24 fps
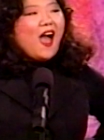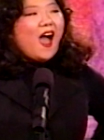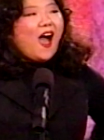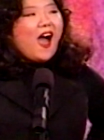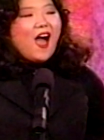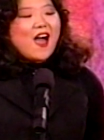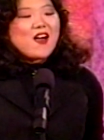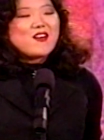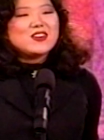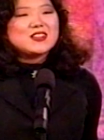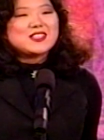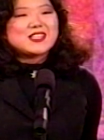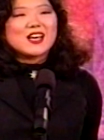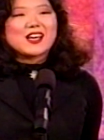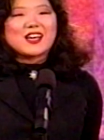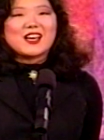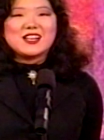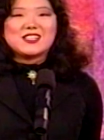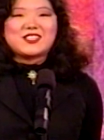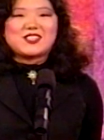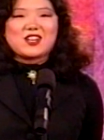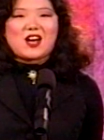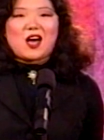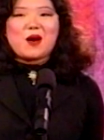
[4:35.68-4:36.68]
It was a good
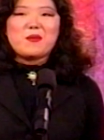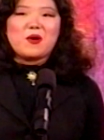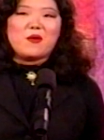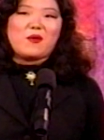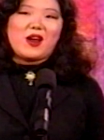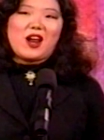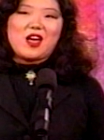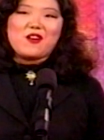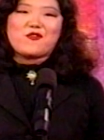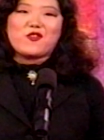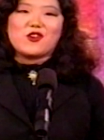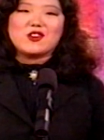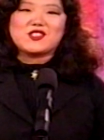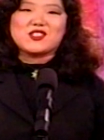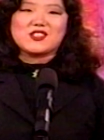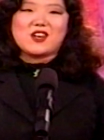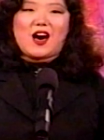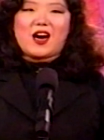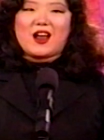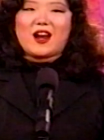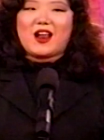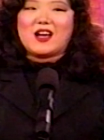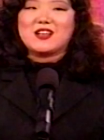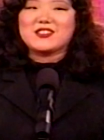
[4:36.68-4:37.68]
job, but when I first
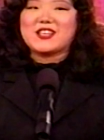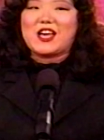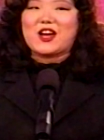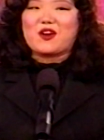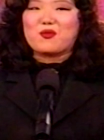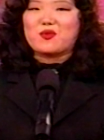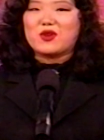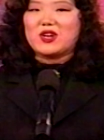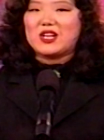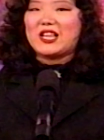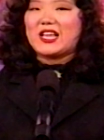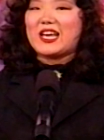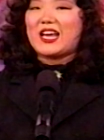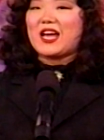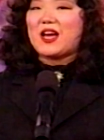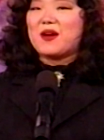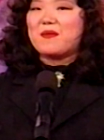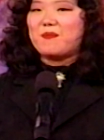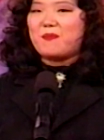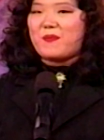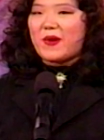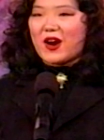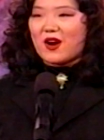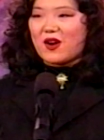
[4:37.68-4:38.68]
got it, I was like really
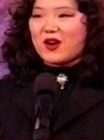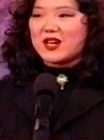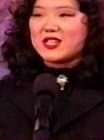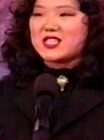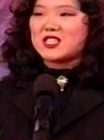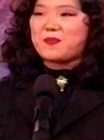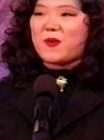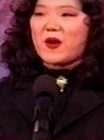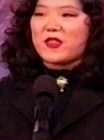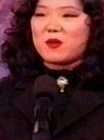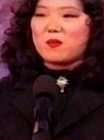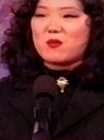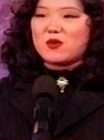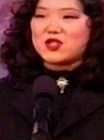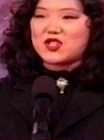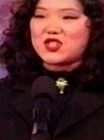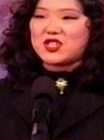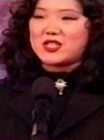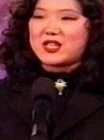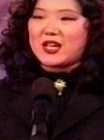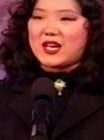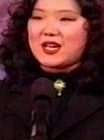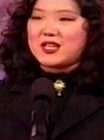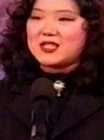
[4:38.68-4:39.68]
embarrassed by the
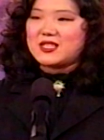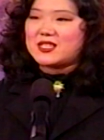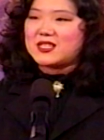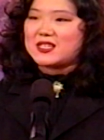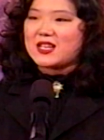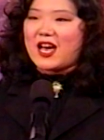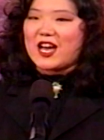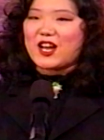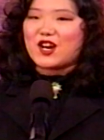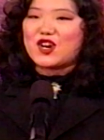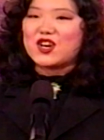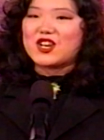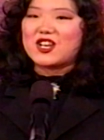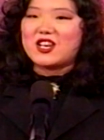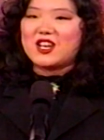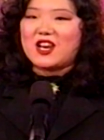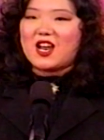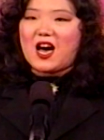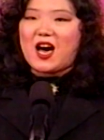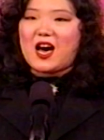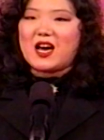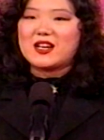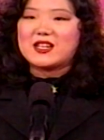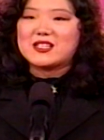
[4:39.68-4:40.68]
merchandise. I could
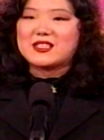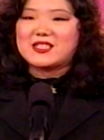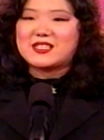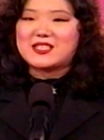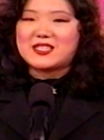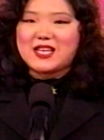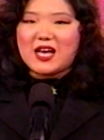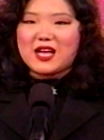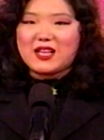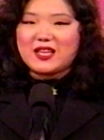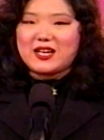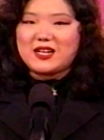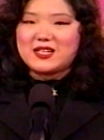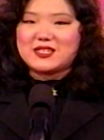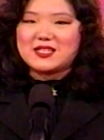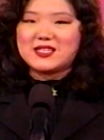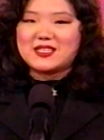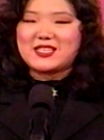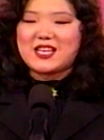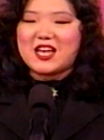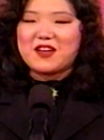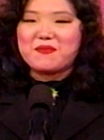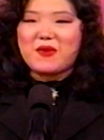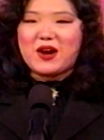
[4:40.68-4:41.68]
not sell it to
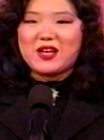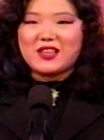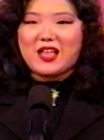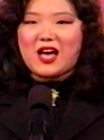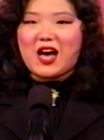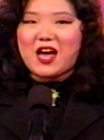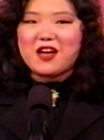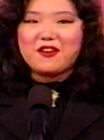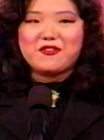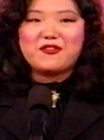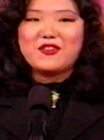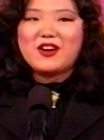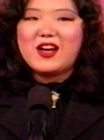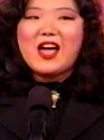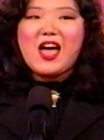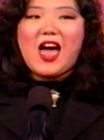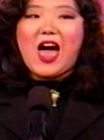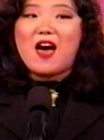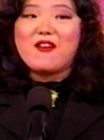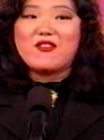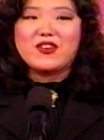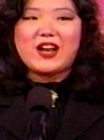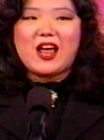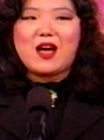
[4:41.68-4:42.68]
save my life.
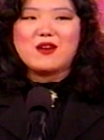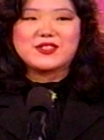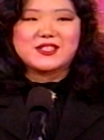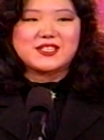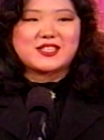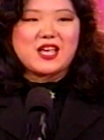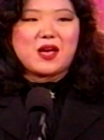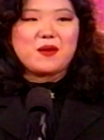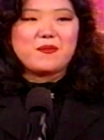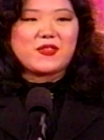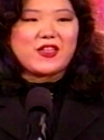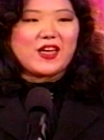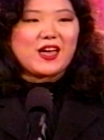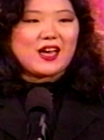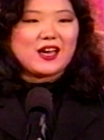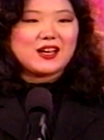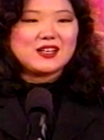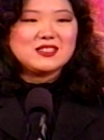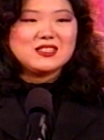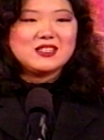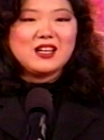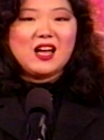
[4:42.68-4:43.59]
Every day was the same thing.